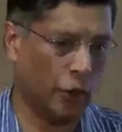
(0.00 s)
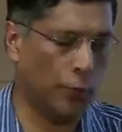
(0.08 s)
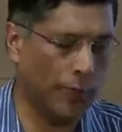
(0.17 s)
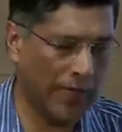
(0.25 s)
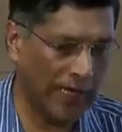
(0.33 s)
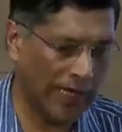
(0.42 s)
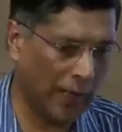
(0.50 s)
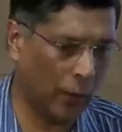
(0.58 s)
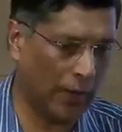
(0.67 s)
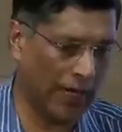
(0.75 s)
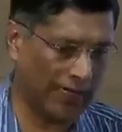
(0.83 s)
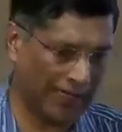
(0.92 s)
should be
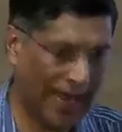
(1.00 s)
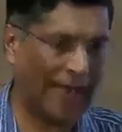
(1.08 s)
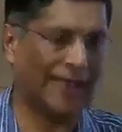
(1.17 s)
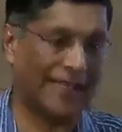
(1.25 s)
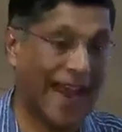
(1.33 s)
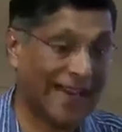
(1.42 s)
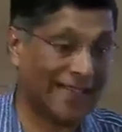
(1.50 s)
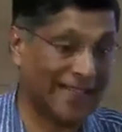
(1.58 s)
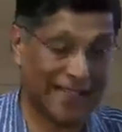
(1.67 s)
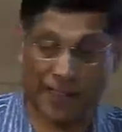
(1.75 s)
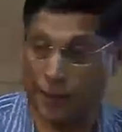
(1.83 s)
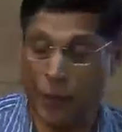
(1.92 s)
equalized and the tax
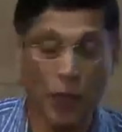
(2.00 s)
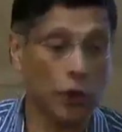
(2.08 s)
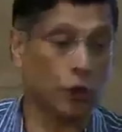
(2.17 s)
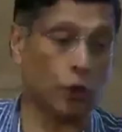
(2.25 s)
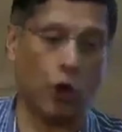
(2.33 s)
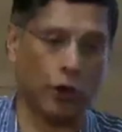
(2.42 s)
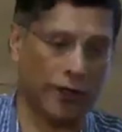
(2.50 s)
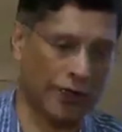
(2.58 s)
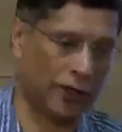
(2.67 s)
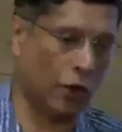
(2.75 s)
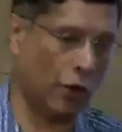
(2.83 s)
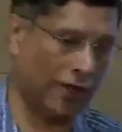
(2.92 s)
system should not
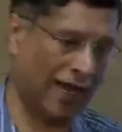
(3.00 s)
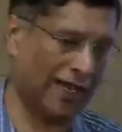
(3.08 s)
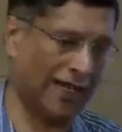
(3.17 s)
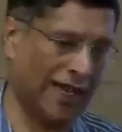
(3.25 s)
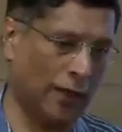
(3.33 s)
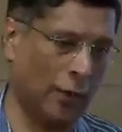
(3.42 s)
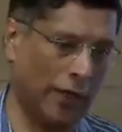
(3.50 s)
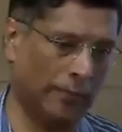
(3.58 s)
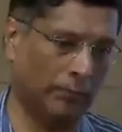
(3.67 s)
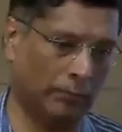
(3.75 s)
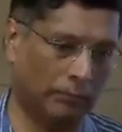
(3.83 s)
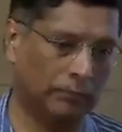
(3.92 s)
distort that in any way.